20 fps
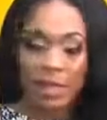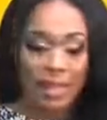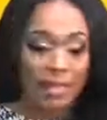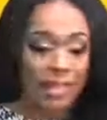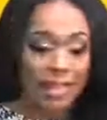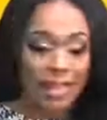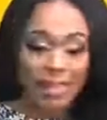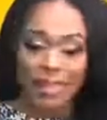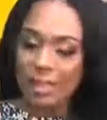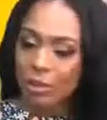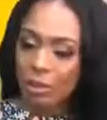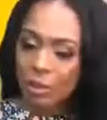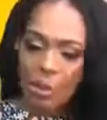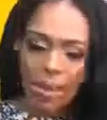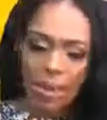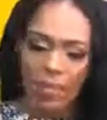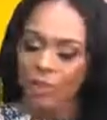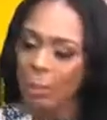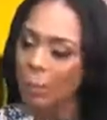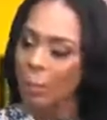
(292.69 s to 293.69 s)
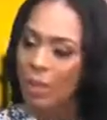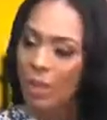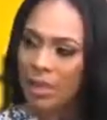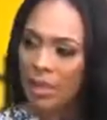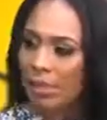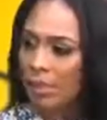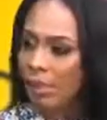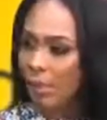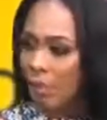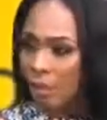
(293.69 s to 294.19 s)
They need to have the
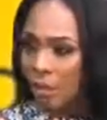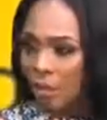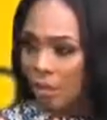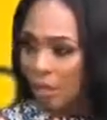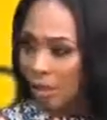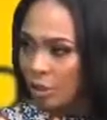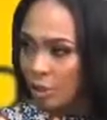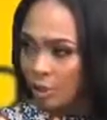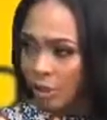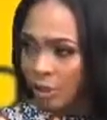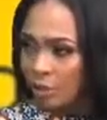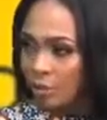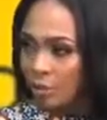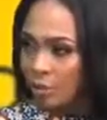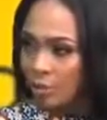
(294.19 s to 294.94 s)
best education.